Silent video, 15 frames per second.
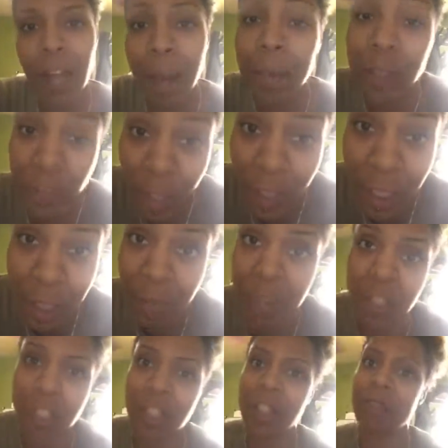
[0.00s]
I'm gonna try to keep
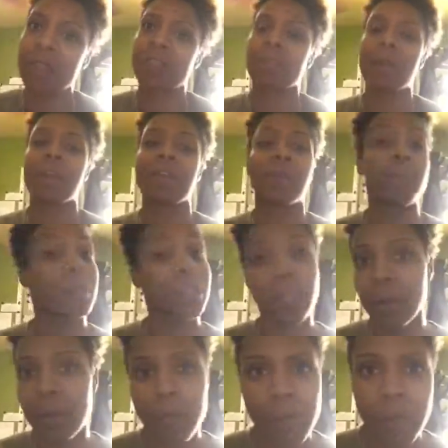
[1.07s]
this channel respectful, but
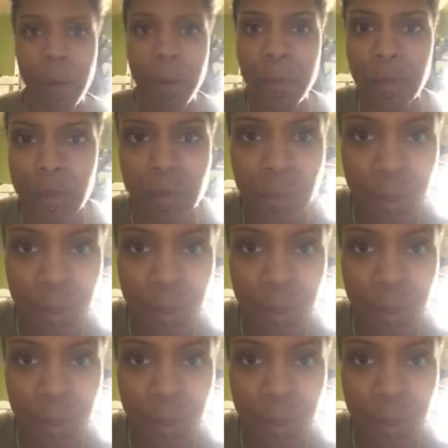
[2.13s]
there will be moments,